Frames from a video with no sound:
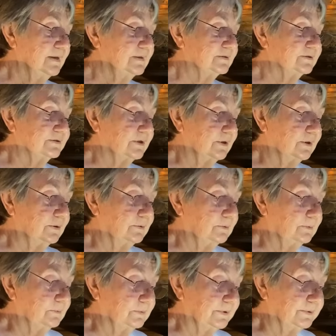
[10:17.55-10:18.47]

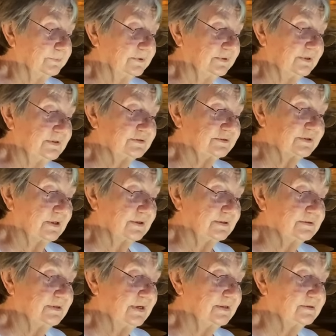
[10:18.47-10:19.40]
So we release our
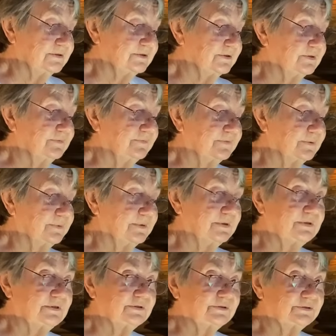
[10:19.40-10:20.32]
attention from the
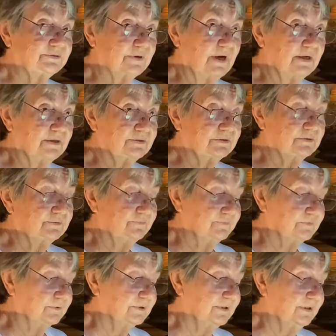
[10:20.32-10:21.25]
distraction
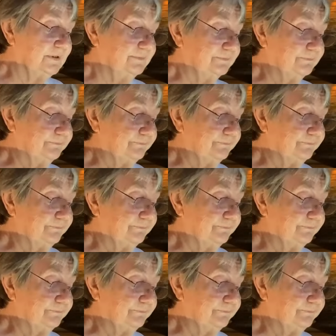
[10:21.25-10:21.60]
fully